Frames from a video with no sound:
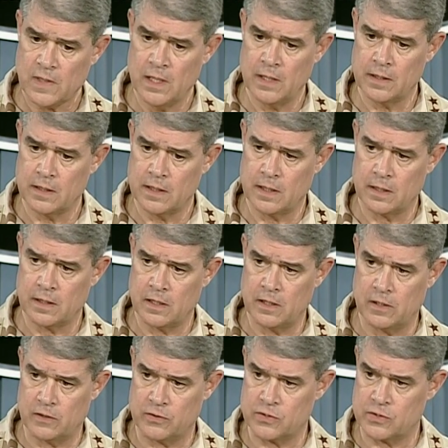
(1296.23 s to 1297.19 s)
and and
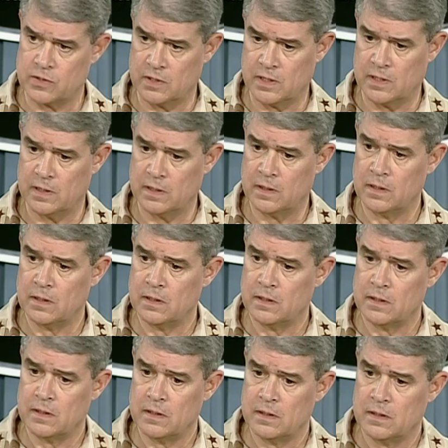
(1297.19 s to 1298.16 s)
his uh,
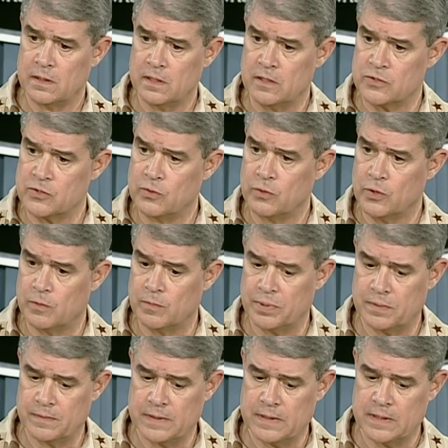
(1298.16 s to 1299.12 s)
his group.
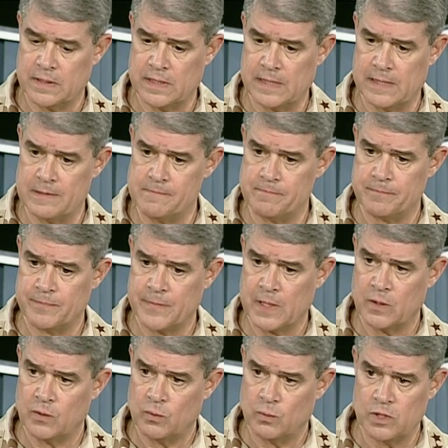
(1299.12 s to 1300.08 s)
Um,
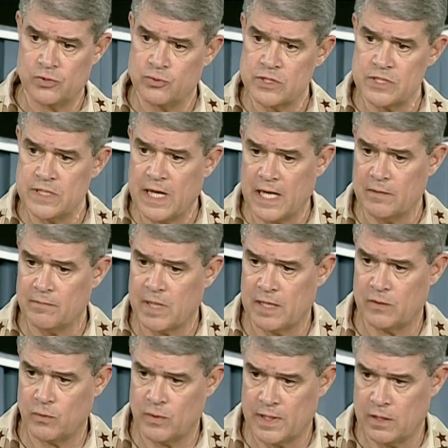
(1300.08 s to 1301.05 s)
which was not,
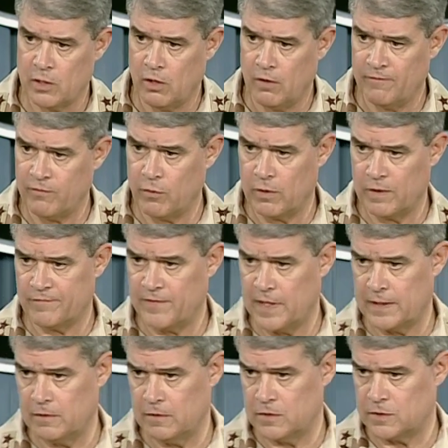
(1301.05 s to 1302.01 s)
by the way, all foreign
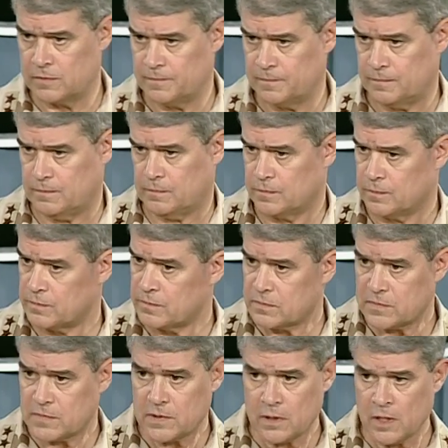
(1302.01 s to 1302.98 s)
fighters.
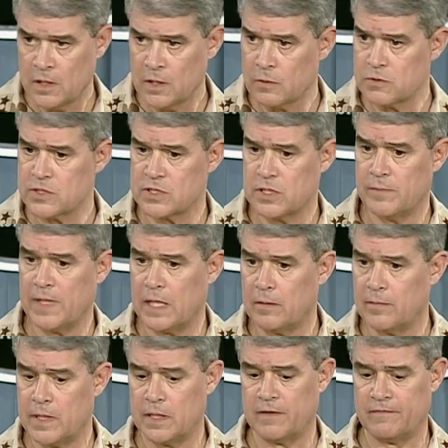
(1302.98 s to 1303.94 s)
There was some
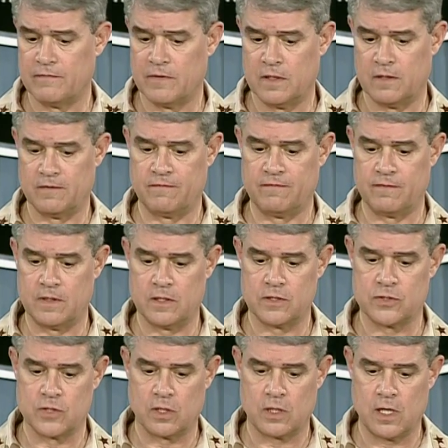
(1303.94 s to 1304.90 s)
element of, of uh,
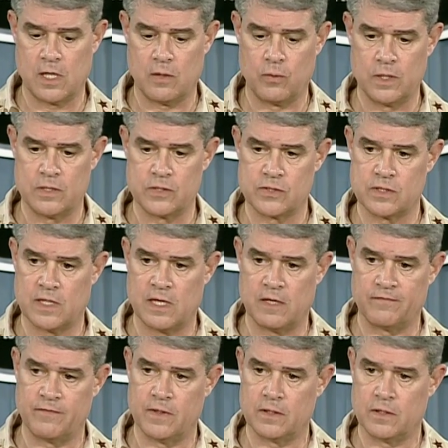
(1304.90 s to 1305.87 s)
Zarqawi's
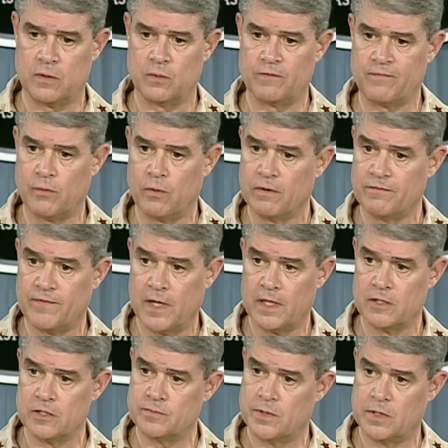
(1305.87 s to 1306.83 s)
outfit that were foreign
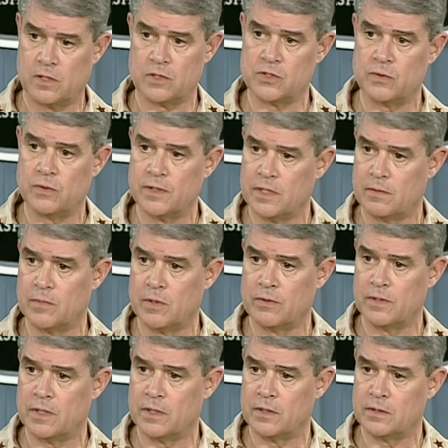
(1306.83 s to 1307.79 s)
fighters, but also a number
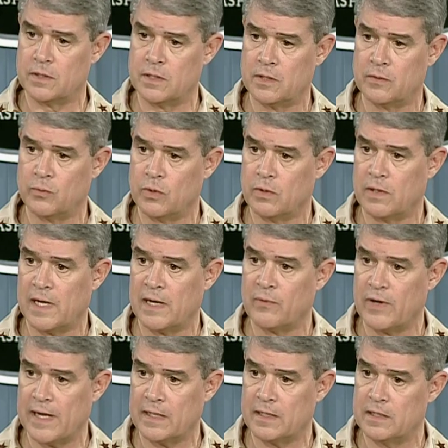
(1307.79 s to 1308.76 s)
that, that were
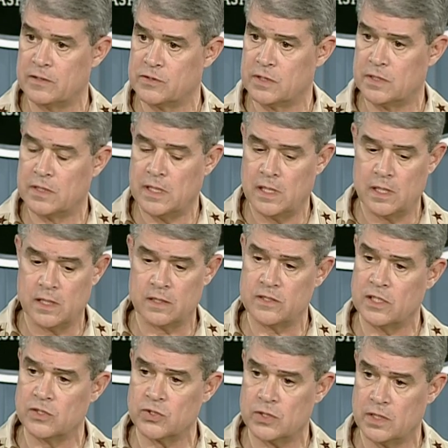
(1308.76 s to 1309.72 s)
Iraqis. And he
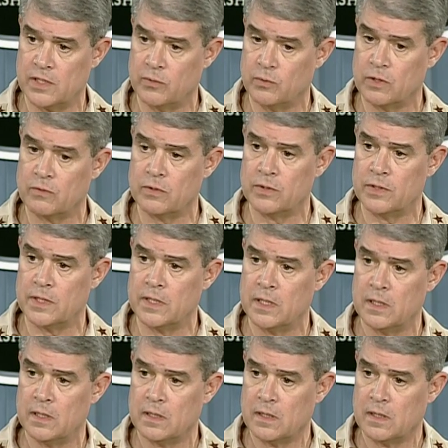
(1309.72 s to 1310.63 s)
intentionally recruited